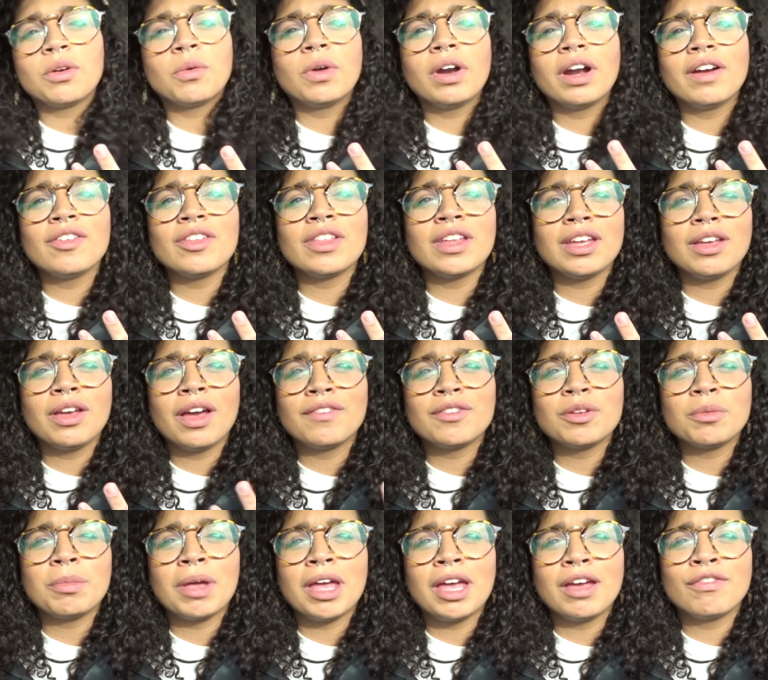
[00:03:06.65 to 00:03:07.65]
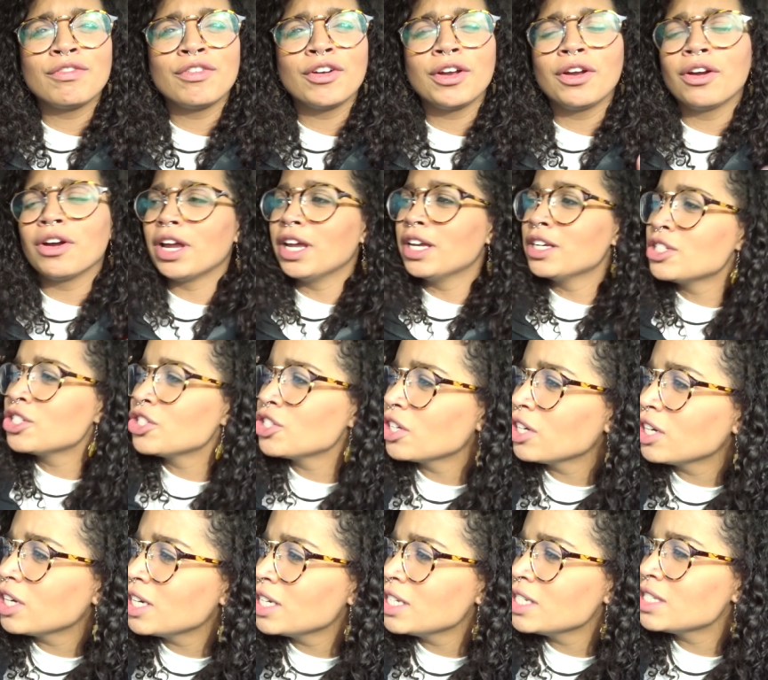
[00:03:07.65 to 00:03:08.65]
or whatever that you have to make for your
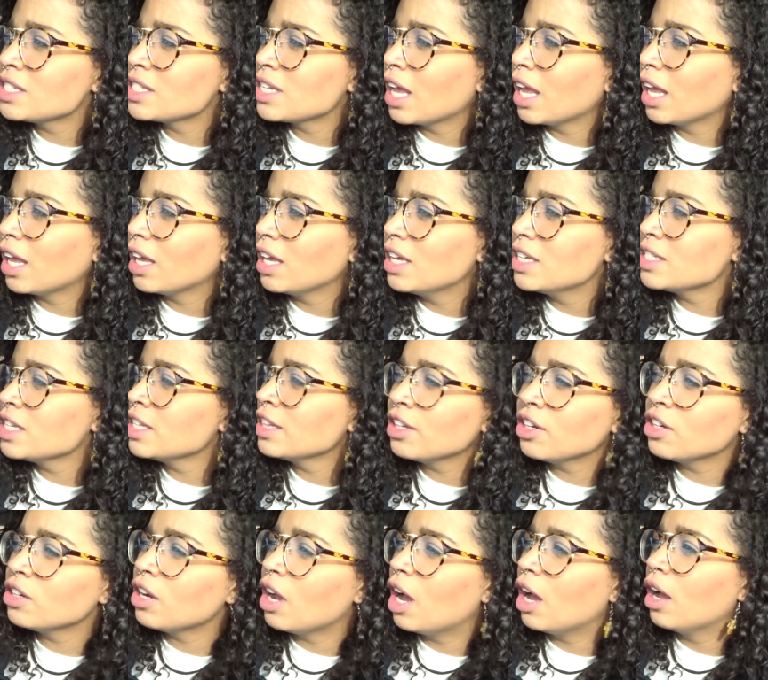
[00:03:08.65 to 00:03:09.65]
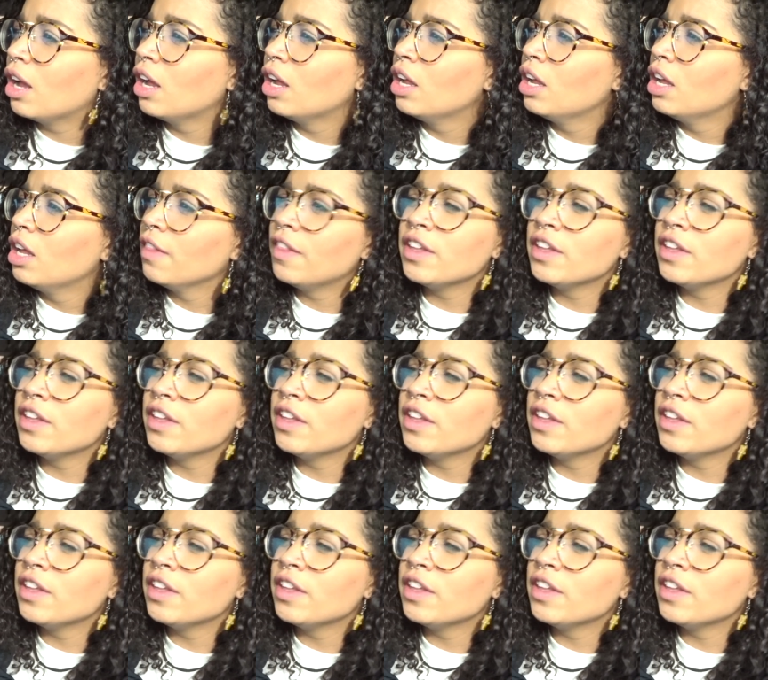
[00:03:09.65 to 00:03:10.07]
insurance. Like, isn't the there deductible?